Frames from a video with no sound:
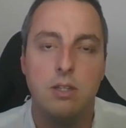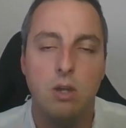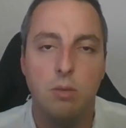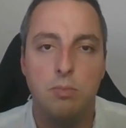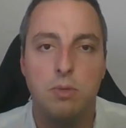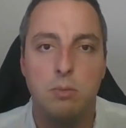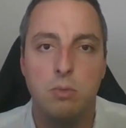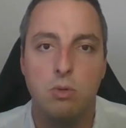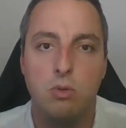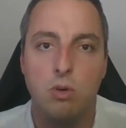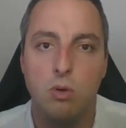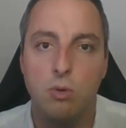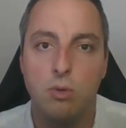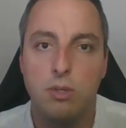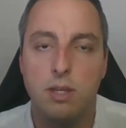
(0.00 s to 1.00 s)
the optimal
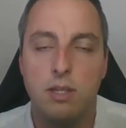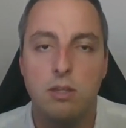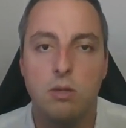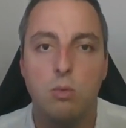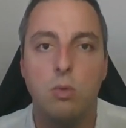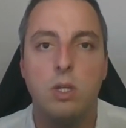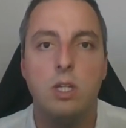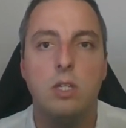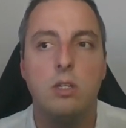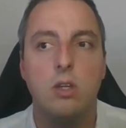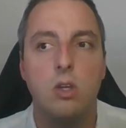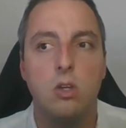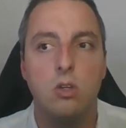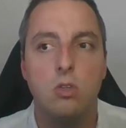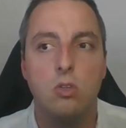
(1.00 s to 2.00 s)
growth that we
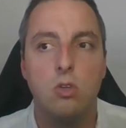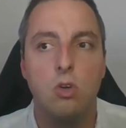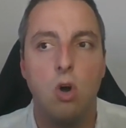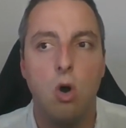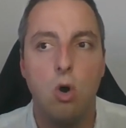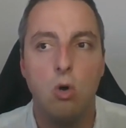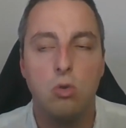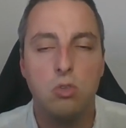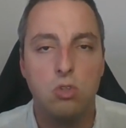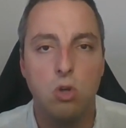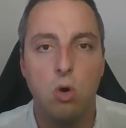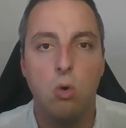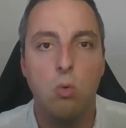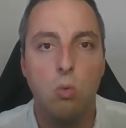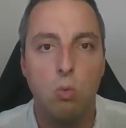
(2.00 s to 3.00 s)

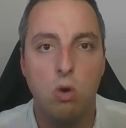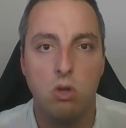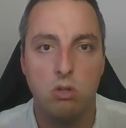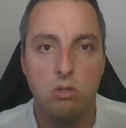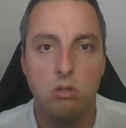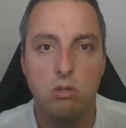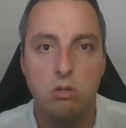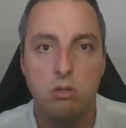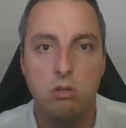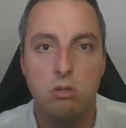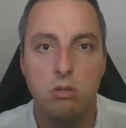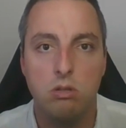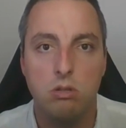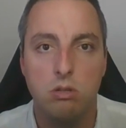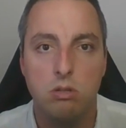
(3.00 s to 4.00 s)
also want
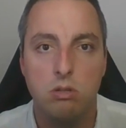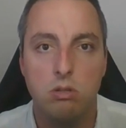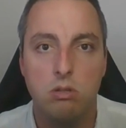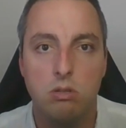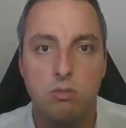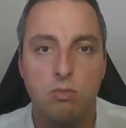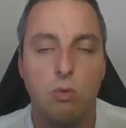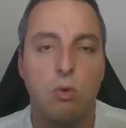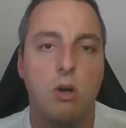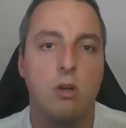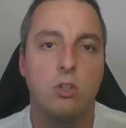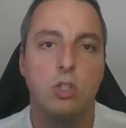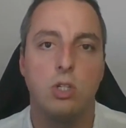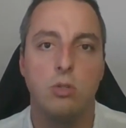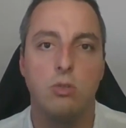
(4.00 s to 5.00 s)
for
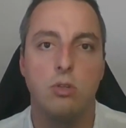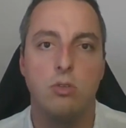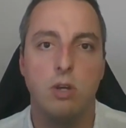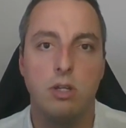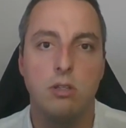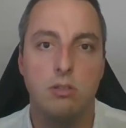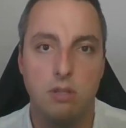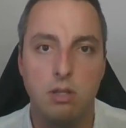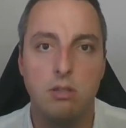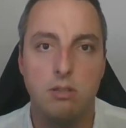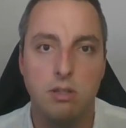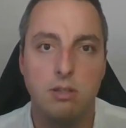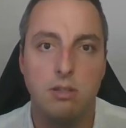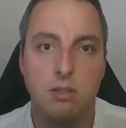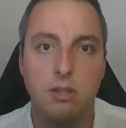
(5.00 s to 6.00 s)
our children, right?
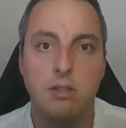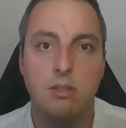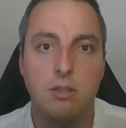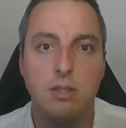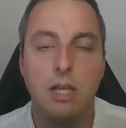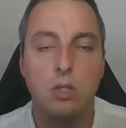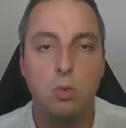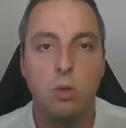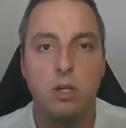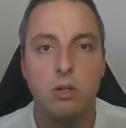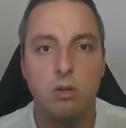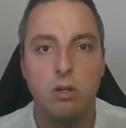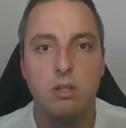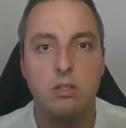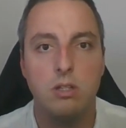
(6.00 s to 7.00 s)
That's why
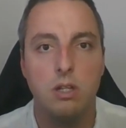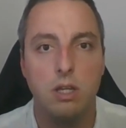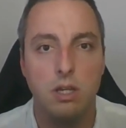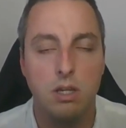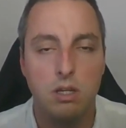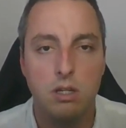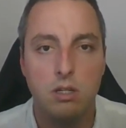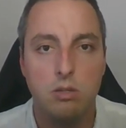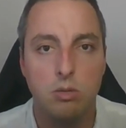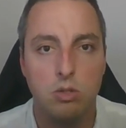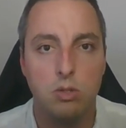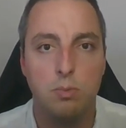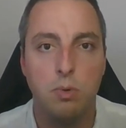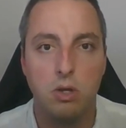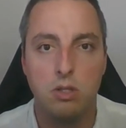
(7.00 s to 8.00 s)
you're listening to this